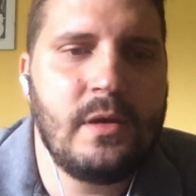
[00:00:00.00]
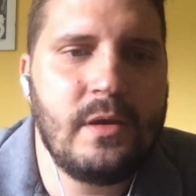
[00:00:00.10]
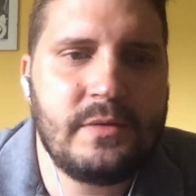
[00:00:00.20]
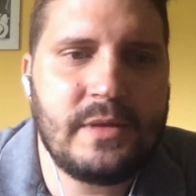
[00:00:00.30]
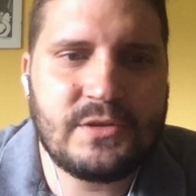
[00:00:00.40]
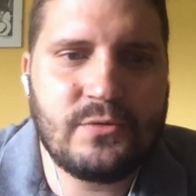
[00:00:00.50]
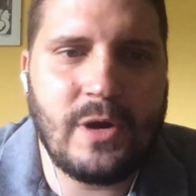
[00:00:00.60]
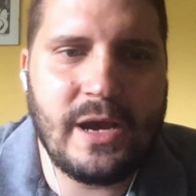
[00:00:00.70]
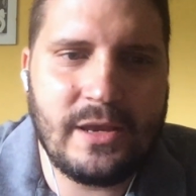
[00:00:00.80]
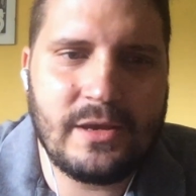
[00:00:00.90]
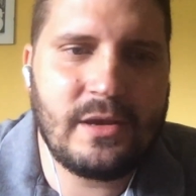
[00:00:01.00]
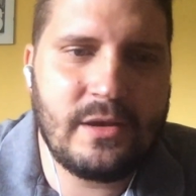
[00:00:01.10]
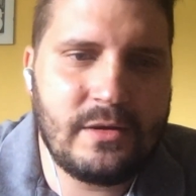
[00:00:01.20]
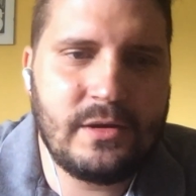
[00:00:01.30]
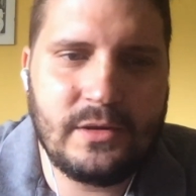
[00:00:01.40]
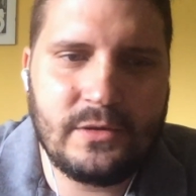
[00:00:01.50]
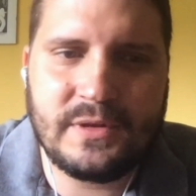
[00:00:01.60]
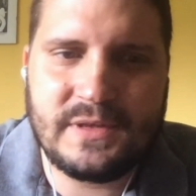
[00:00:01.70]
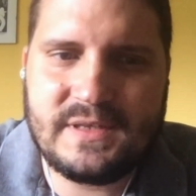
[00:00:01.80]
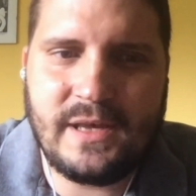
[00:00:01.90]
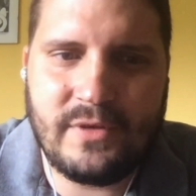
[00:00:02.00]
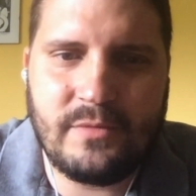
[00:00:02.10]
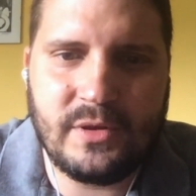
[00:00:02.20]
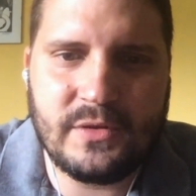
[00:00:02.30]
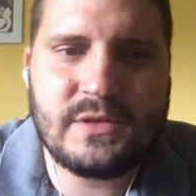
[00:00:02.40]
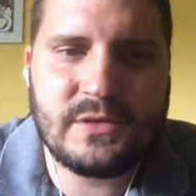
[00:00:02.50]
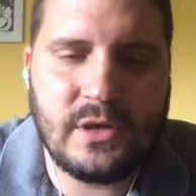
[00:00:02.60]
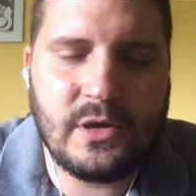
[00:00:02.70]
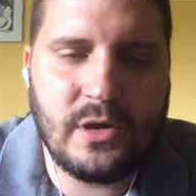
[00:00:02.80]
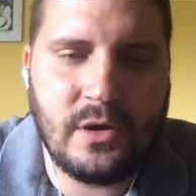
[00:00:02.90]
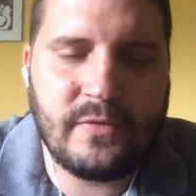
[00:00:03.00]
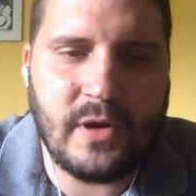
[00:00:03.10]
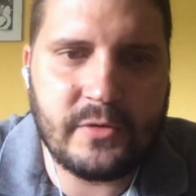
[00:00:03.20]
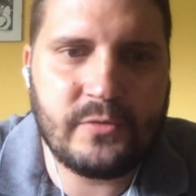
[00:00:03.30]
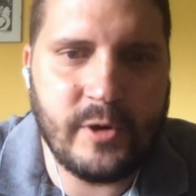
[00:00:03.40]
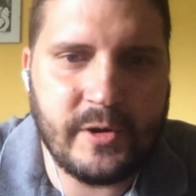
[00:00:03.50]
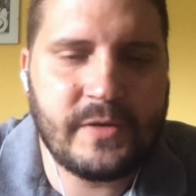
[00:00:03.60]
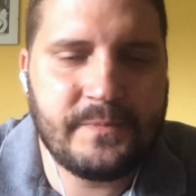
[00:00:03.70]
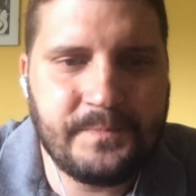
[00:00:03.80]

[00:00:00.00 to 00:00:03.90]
That's why it was 7 months of hard work.